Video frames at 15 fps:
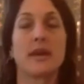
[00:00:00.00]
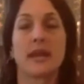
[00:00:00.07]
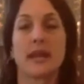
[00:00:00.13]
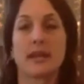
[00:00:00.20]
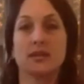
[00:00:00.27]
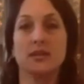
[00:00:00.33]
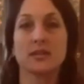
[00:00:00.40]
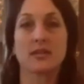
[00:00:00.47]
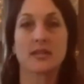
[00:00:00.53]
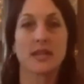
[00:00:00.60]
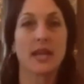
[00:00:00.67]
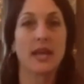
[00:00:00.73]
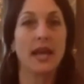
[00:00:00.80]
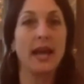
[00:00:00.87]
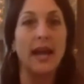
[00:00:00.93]
And I just
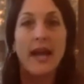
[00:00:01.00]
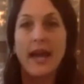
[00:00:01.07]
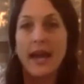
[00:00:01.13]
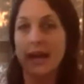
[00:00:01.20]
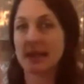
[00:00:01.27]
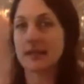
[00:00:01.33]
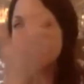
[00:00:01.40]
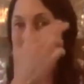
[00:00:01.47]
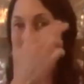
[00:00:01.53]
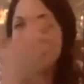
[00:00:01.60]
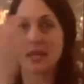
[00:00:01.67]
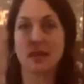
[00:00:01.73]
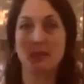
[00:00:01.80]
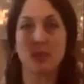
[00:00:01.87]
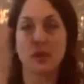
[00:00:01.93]
had to
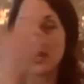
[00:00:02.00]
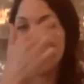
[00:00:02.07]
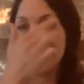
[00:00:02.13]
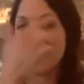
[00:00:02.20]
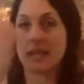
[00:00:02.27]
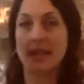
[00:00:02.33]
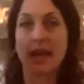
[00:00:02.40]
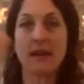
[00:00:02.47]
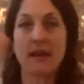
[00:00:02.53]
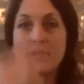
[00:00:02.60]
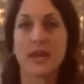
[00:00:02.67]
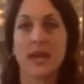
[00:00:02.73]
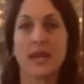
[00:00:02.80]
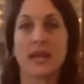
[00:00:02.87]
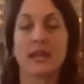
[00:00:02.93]
keep
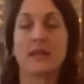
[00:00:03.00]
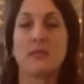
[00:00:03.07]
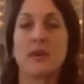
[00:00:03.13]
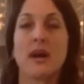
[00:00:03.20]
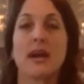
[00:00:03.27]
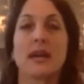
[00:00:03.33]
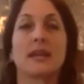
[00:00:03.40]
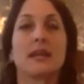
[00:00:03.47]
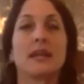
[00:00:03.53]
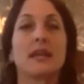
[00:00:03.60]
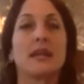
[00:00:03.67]
navigating the mind.